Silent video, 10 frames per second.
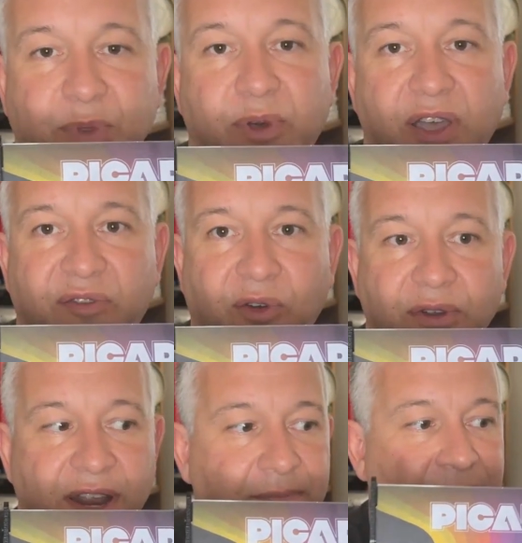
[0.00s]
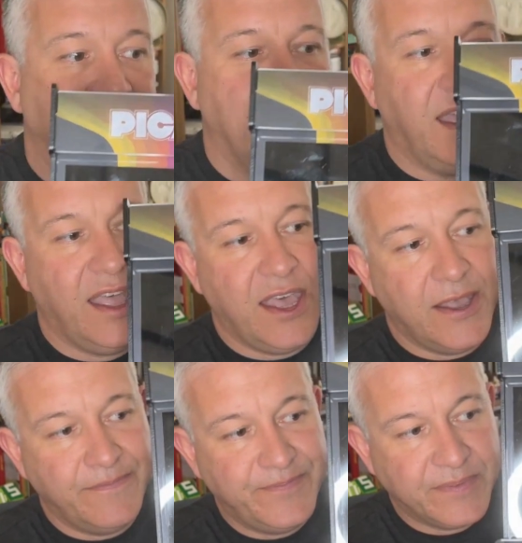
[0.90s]
Pi 4 in it,
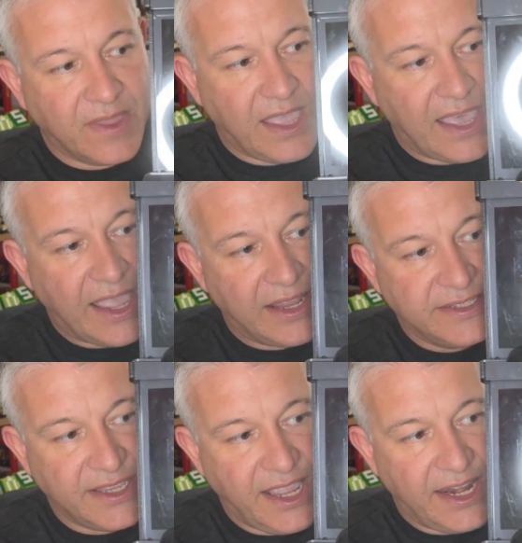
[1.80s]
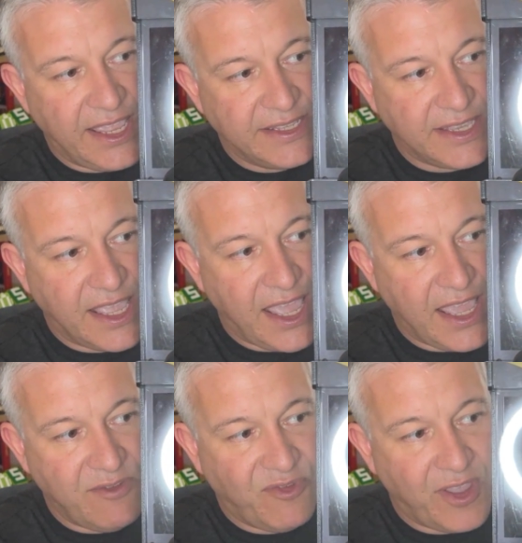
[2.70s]
and it is
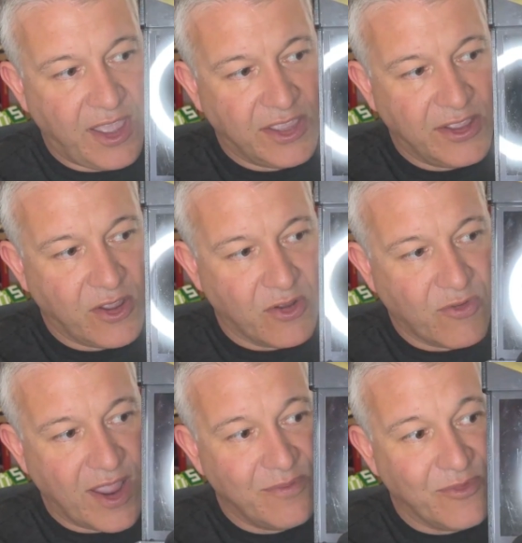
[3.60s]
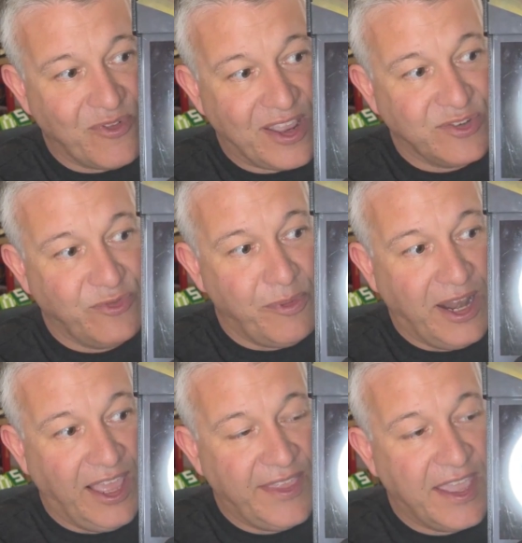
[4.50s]
I've got a great reflection from my
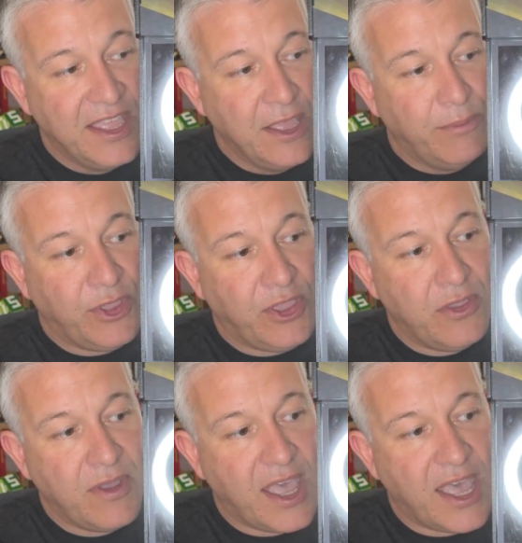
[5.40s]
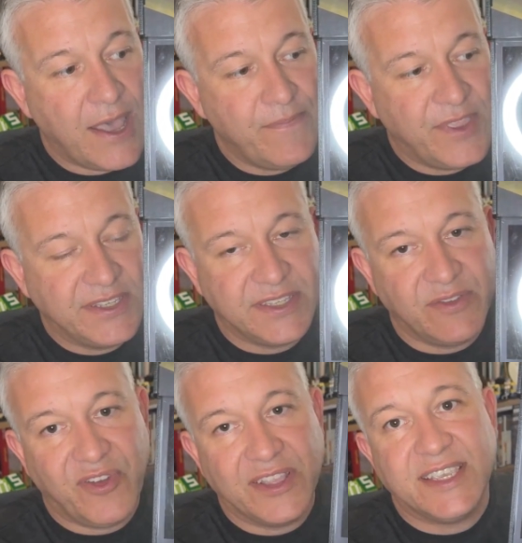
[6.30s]
light there. But this is a
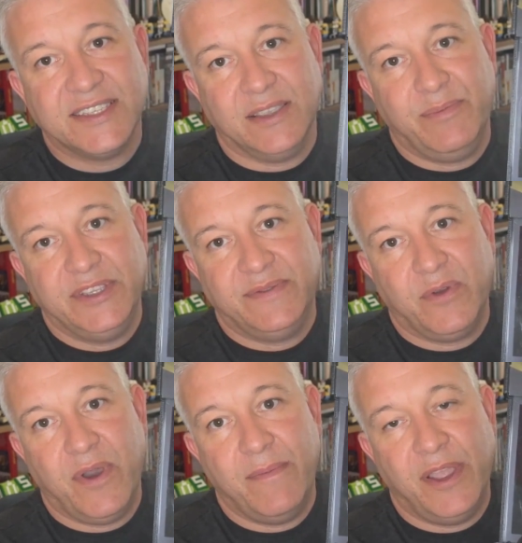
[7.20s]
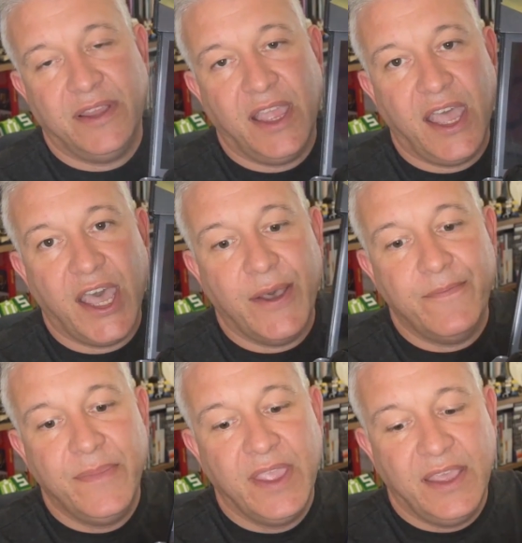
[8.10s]
fantastic piece of equipment.
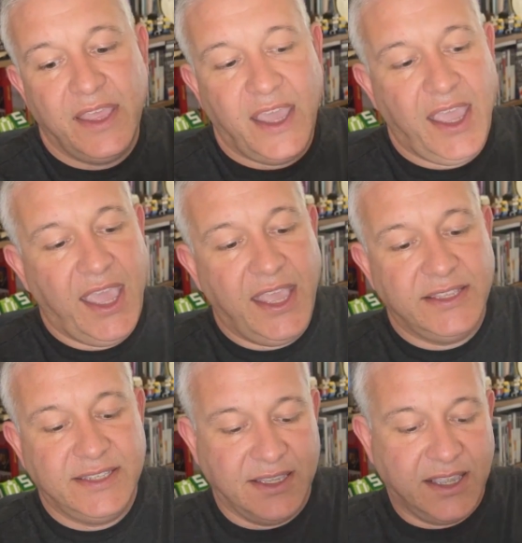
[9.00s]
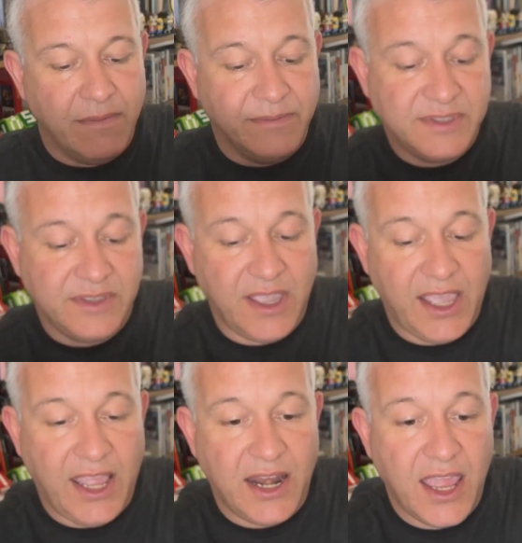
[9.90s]
It comes
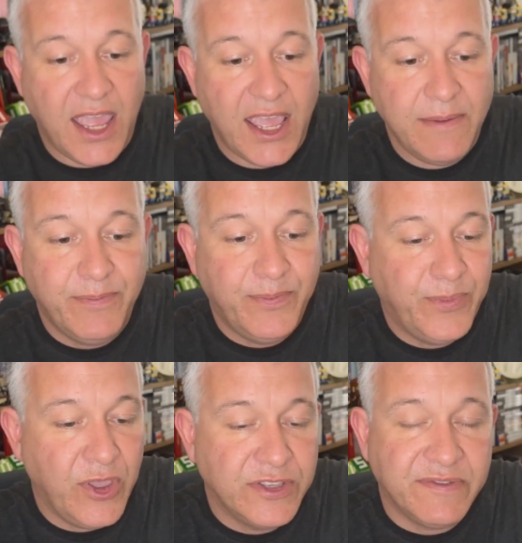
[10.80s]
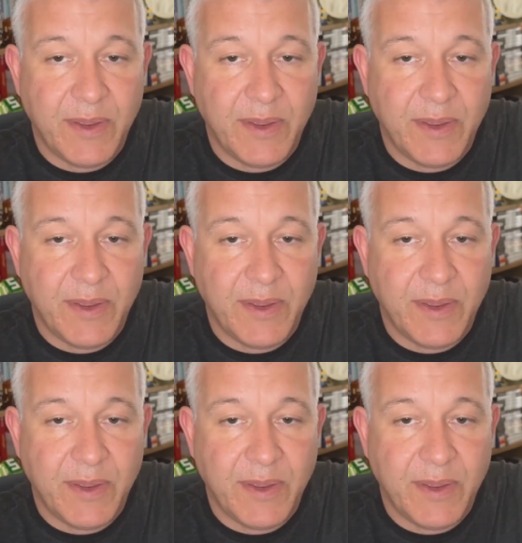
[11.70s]
in a beautifully